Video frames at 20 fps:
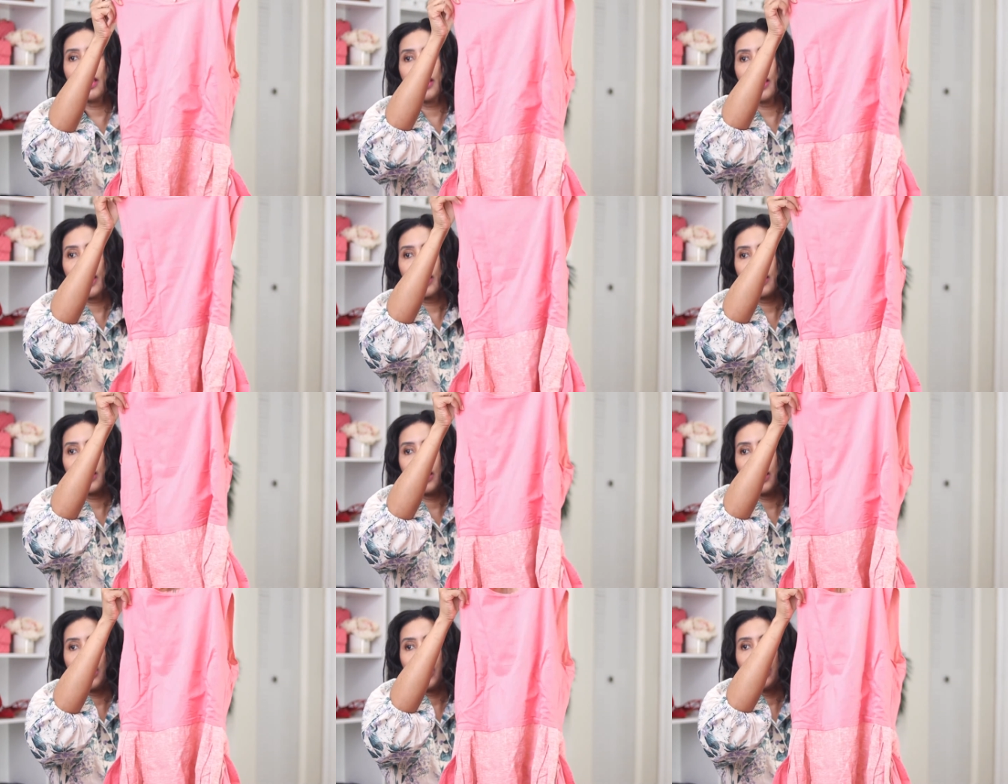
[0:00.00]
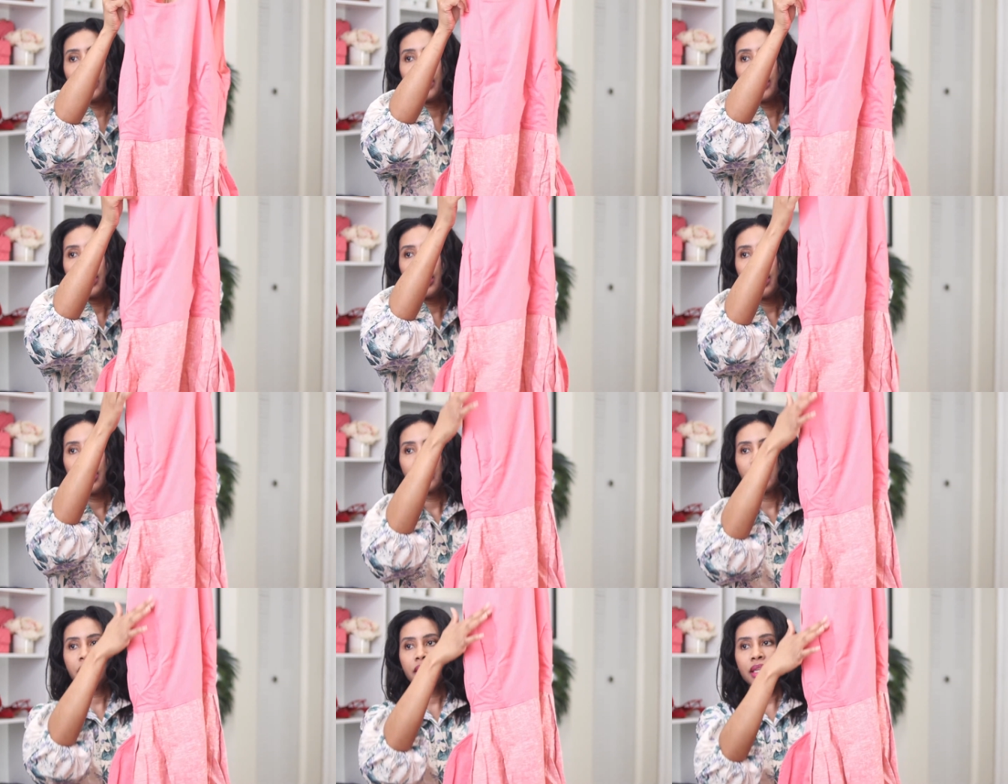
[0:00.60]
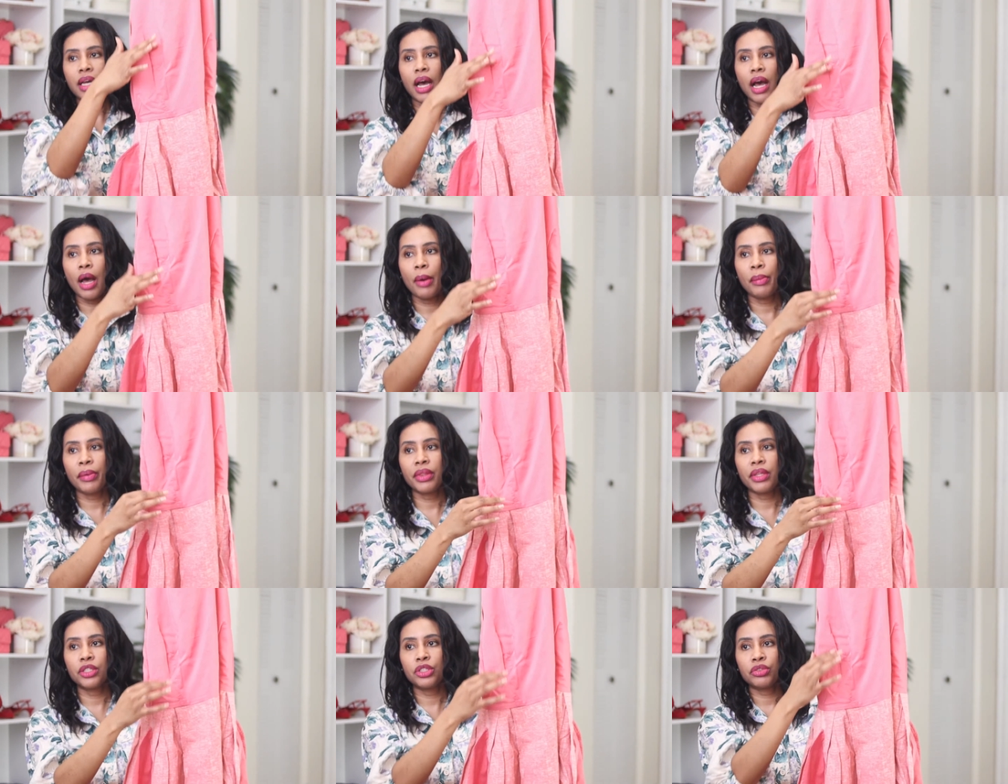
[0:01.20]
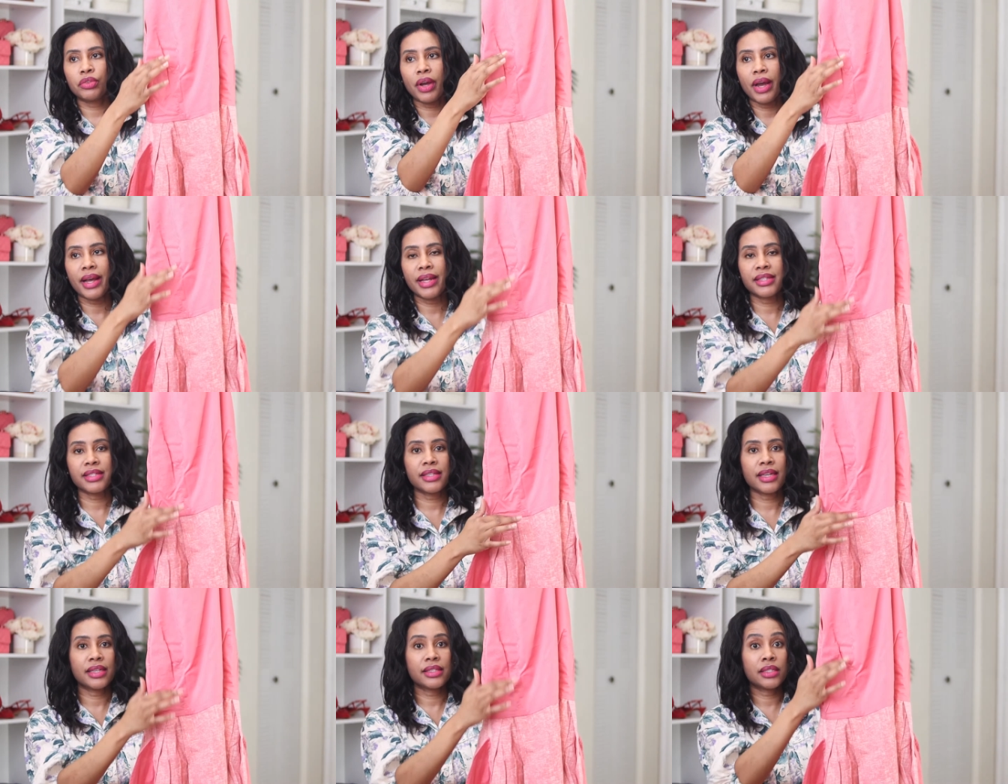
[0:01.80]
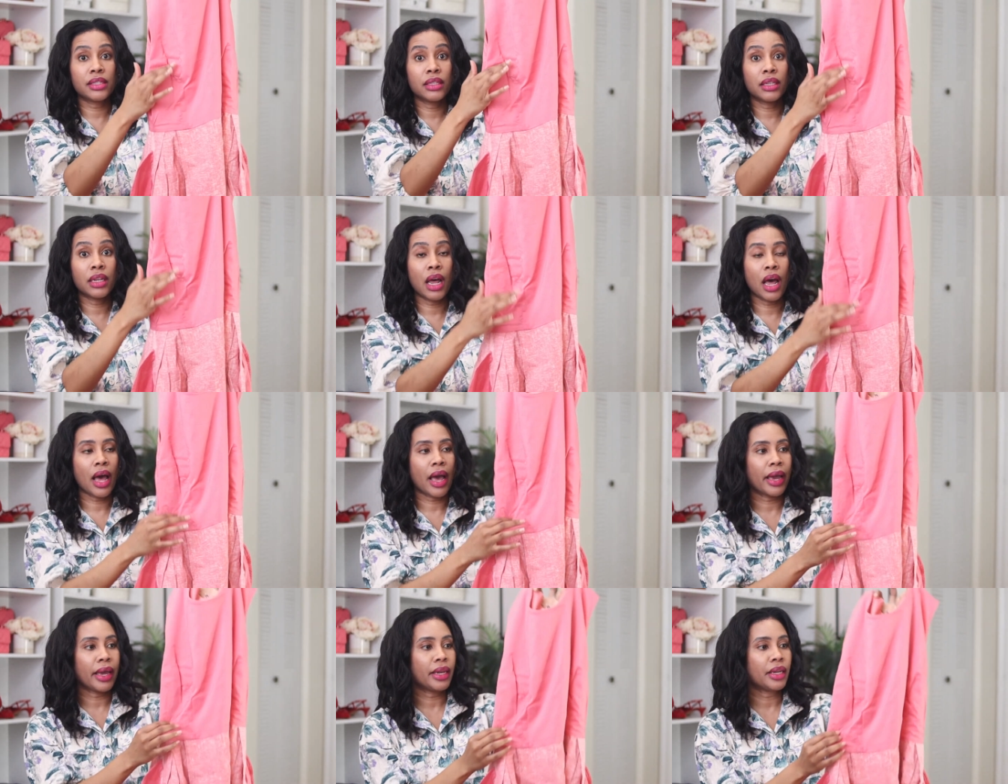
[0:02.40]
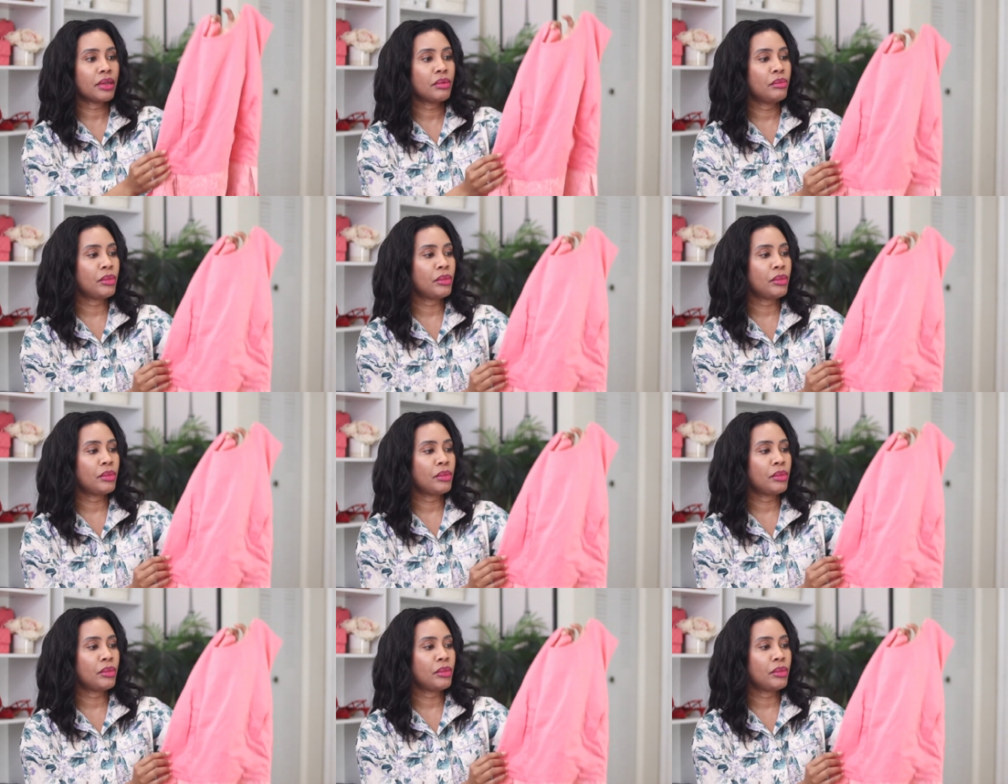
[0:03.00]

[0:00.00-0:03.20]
that the top of the dress is lined,